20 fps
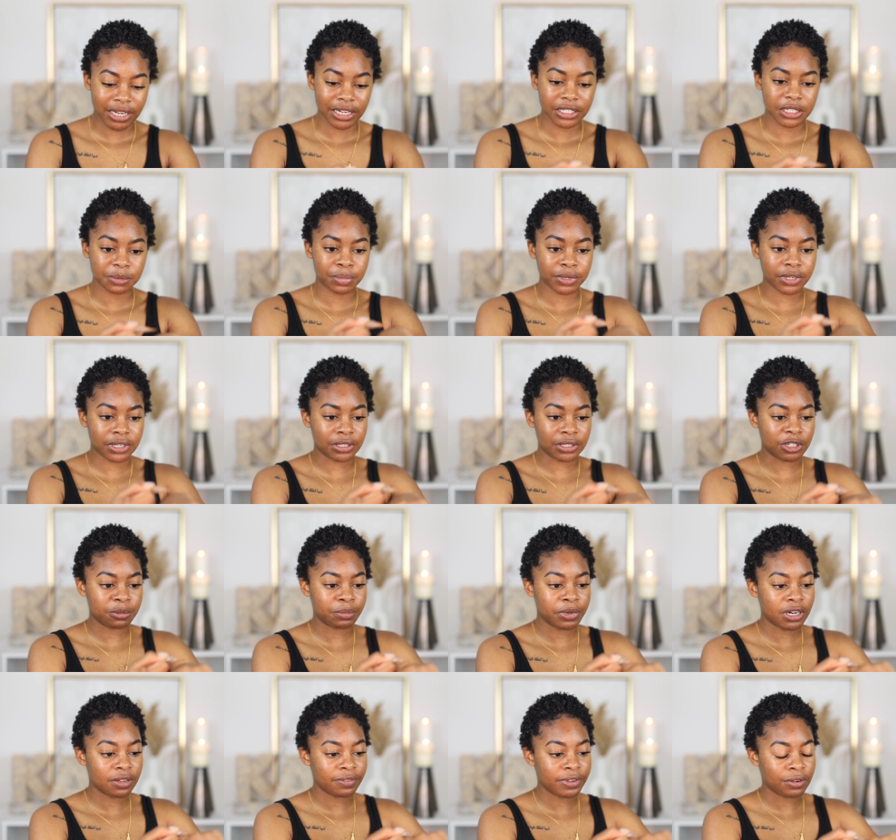like to put a little
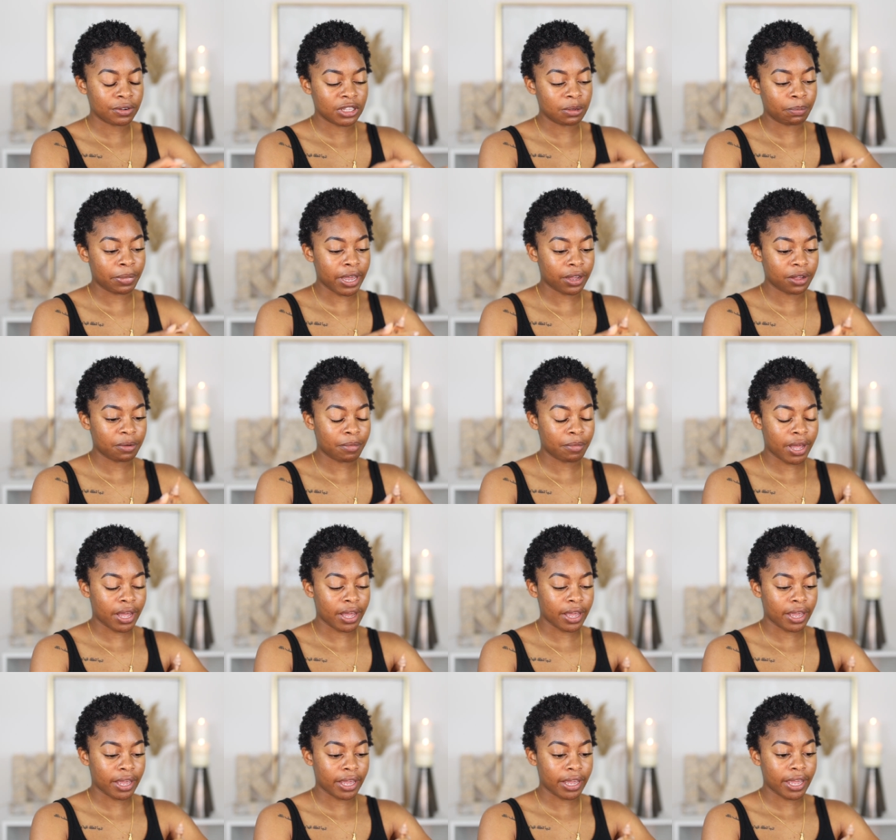bit of it on the back of
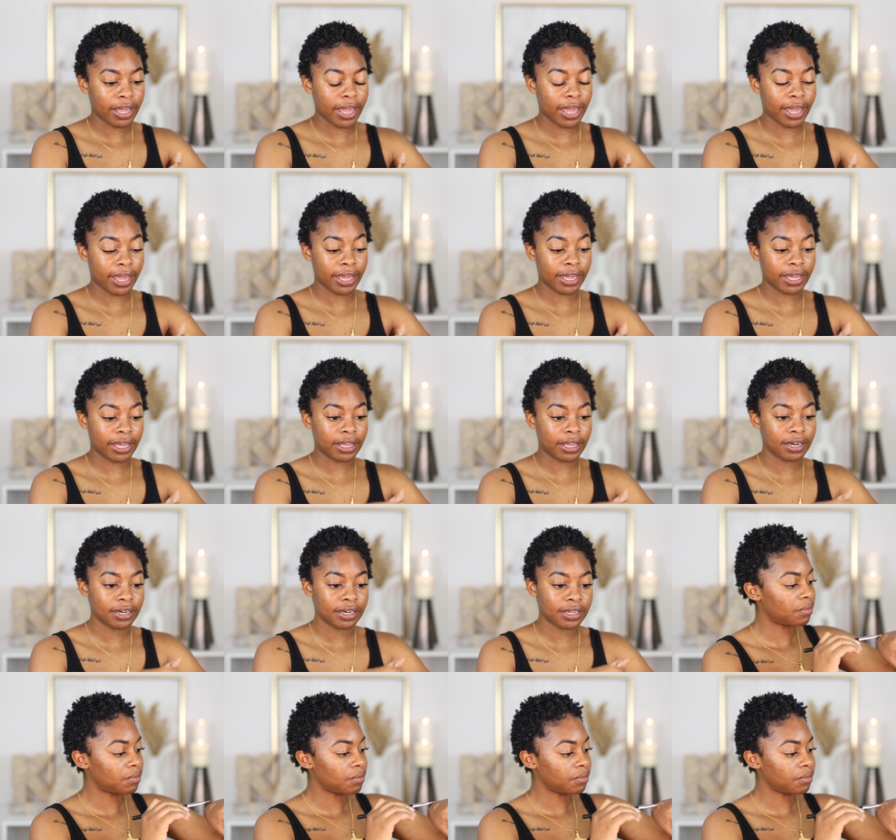my hand.